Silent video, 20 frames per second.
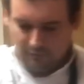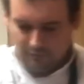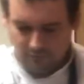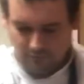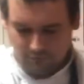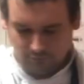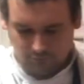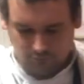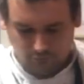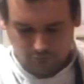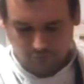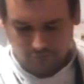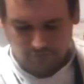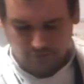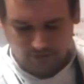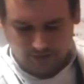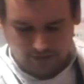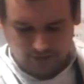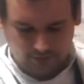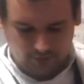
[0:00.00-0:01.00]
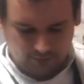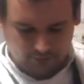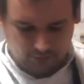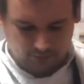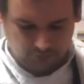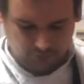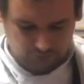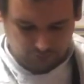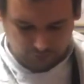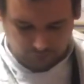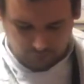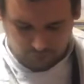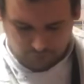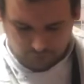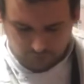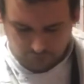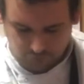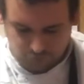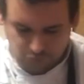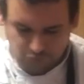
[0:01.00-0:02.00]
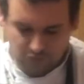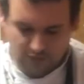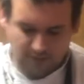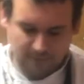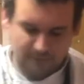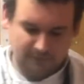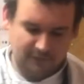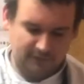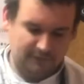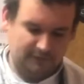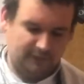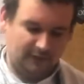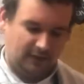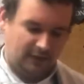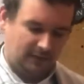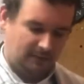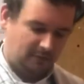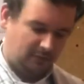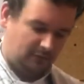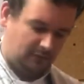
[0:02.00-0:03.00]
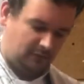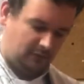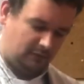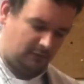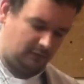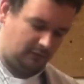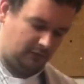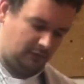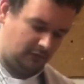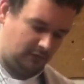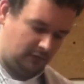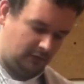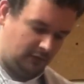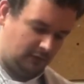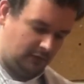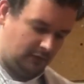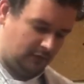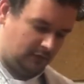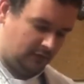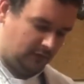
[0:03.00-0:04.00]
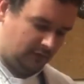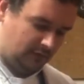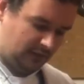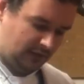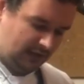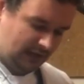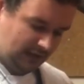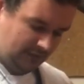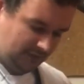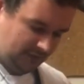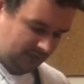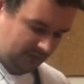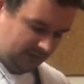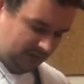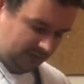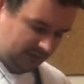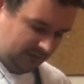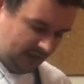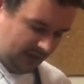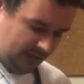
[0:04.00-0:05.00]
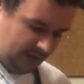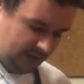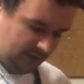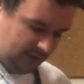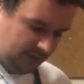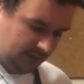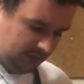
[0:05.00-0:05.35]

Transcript: just cover that, trap the steam, and leave it to stand